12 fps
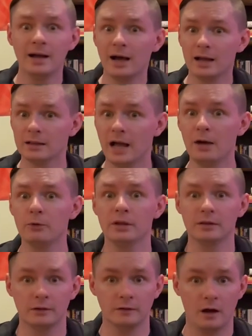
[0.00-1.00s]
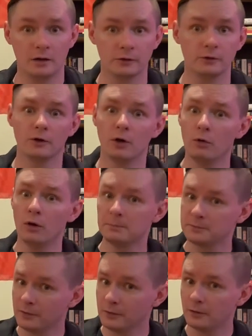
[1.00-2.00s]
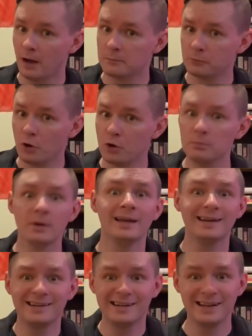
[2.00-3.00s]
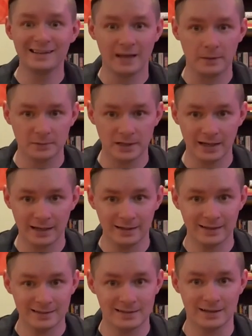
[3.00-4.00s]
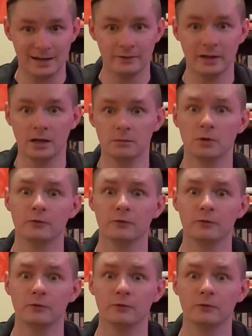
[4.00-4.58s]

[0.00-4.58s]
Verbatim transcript: allowing the doctor to go up to the top rope in an attempt to hit his diving elbow